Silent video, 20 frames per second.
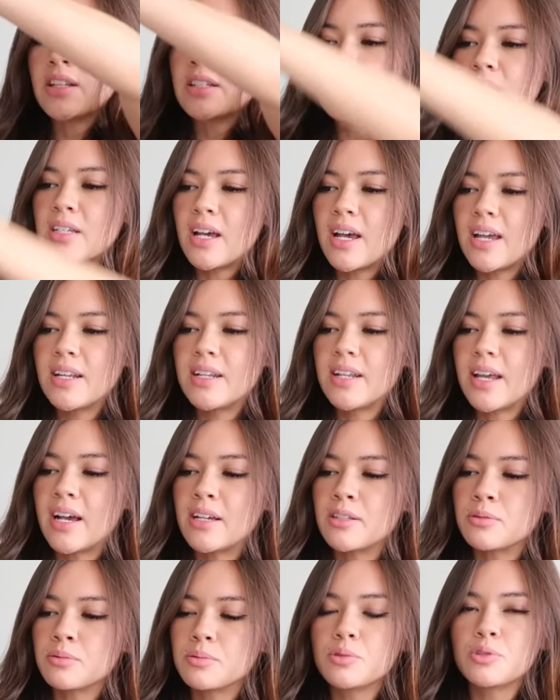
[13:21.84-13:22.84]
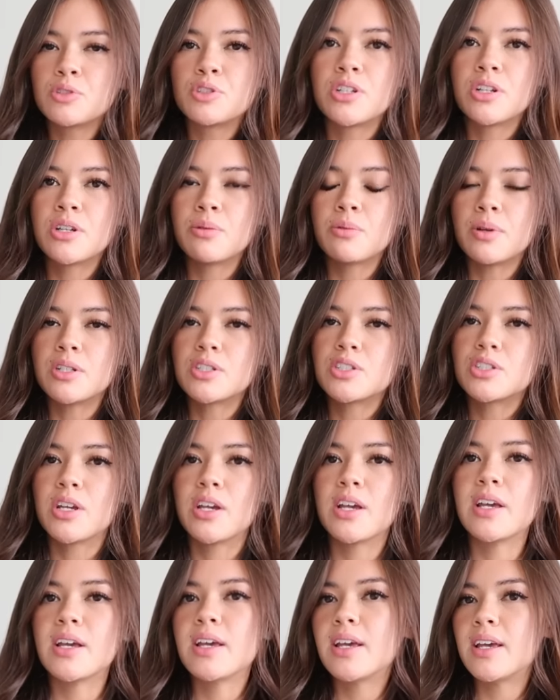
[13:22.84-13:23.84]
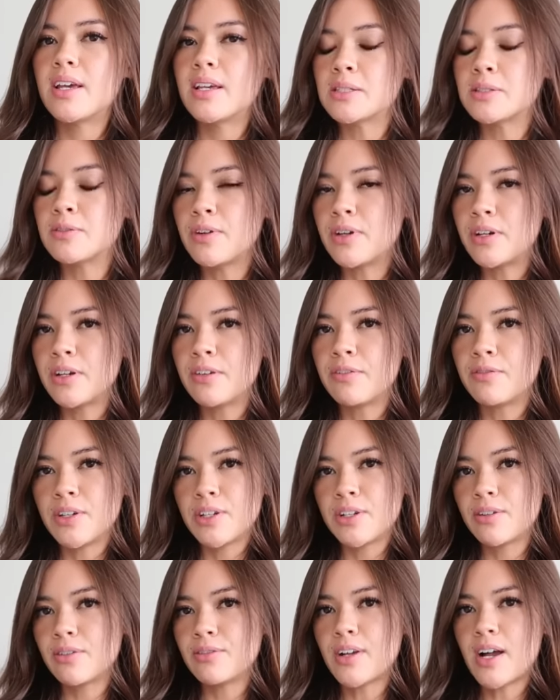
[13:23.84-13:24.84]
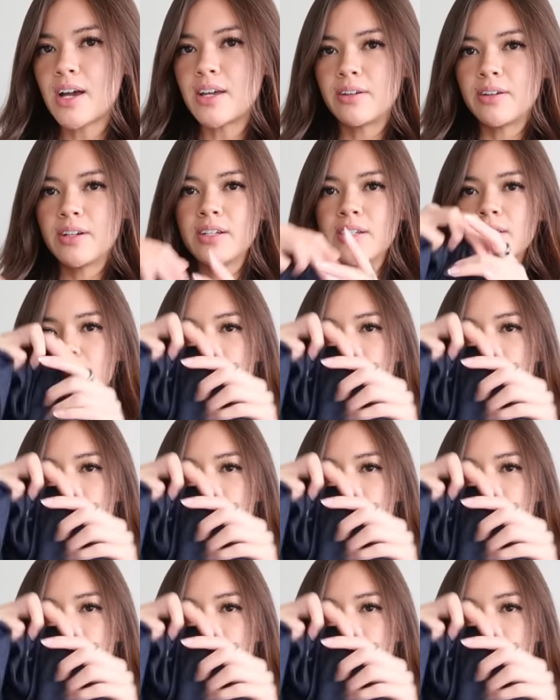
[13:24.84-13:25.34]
the side has ruching, which is very figure flattering.